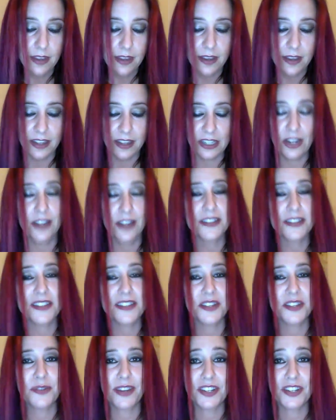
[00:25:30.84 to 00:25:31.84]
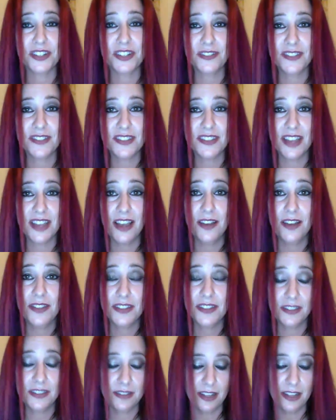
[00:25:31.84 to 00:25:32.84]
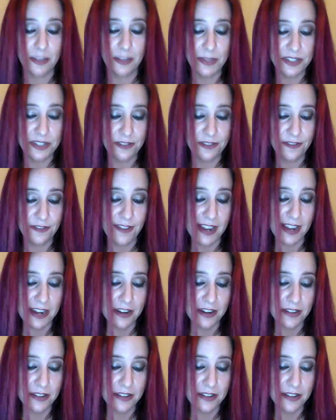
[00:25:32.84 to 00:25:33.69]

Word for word: I call to the direction of south. This is element of fire,